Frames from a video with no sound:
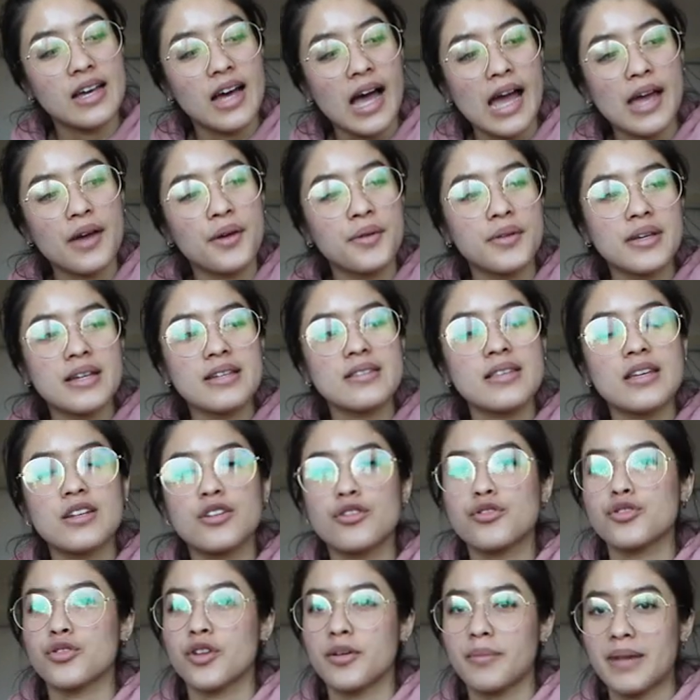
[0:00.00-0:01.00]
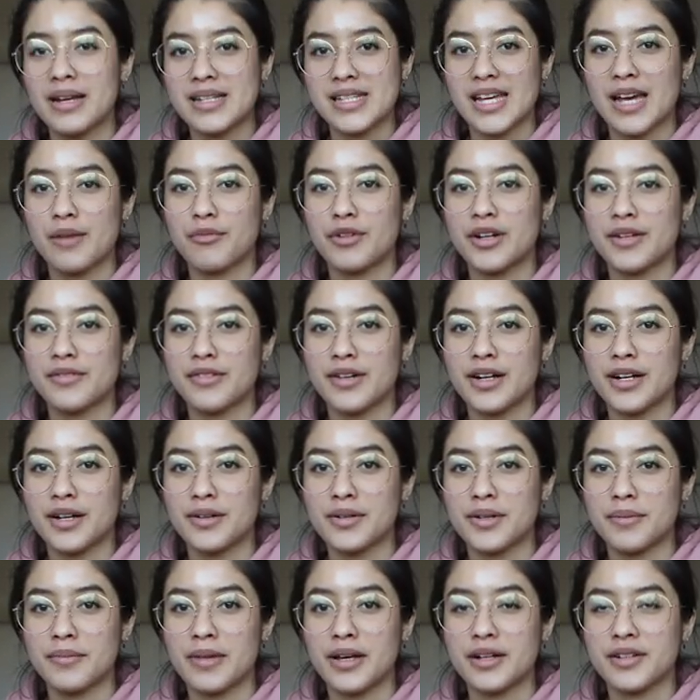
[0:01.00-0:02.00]
I always enjoy my time whenever I
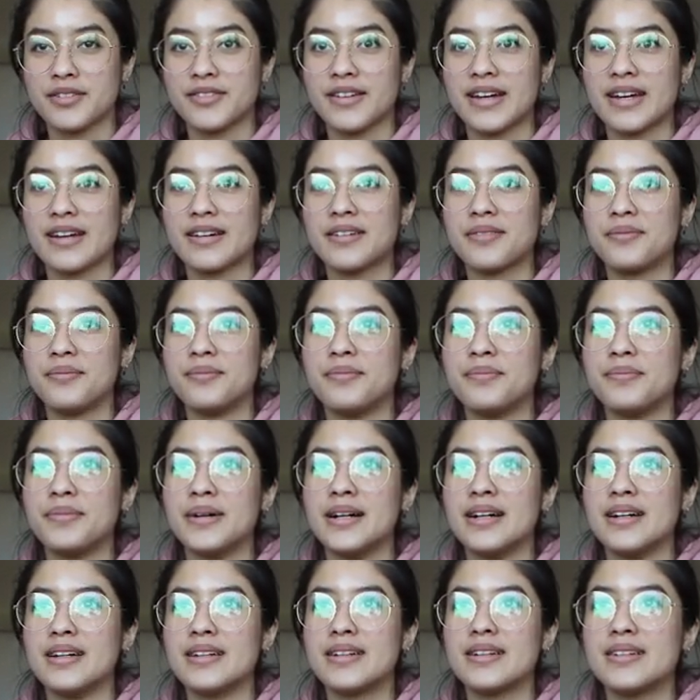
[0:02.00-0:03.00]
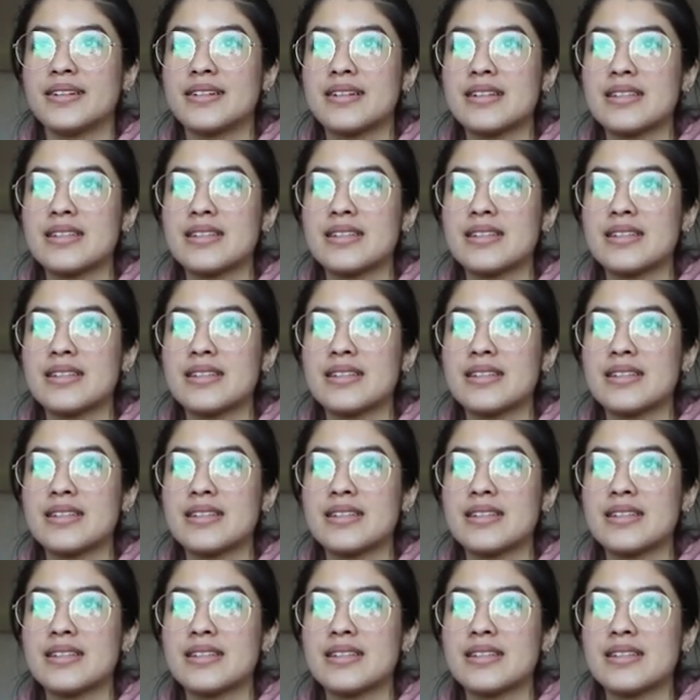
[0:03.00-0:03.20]
go to Melkweg, but